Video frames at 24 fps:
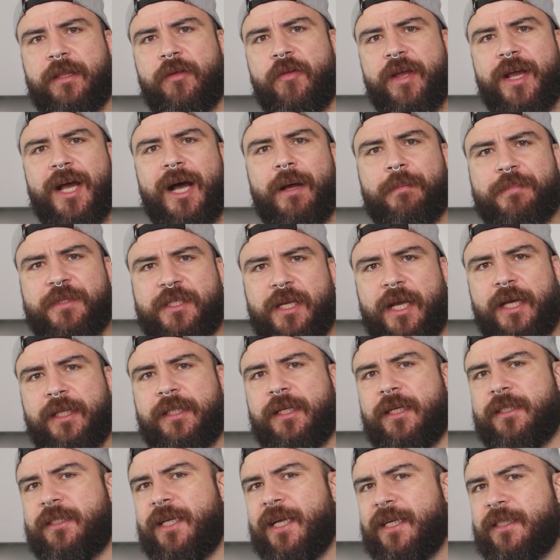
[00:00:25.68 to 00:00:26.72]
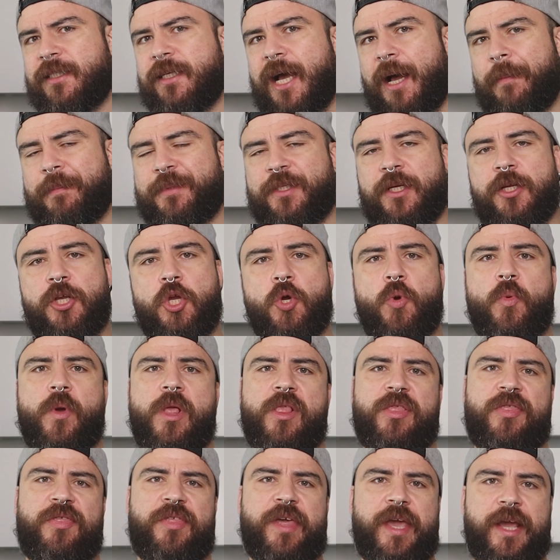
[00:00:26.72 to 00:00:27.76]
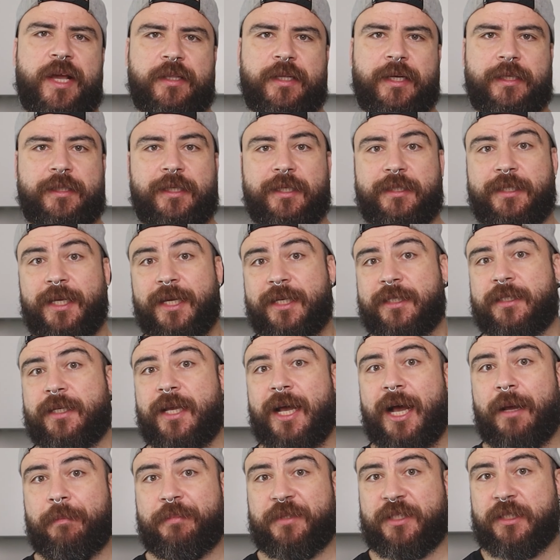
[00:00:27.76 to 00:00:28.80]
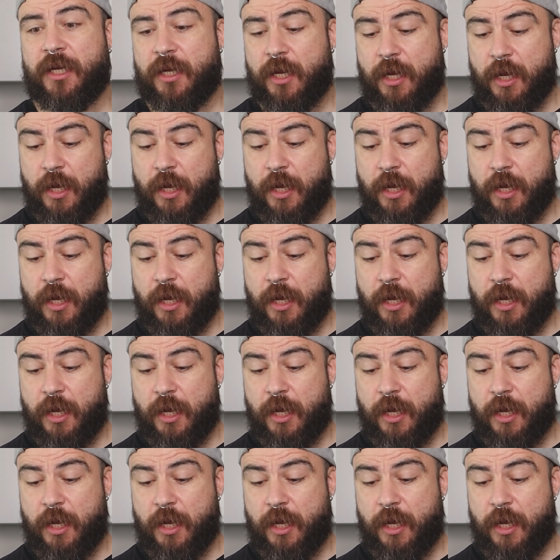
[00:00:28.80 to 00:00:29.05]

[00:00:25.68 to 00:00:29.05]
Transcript: 3 cups and the 6 cups, you will think that the 6 cups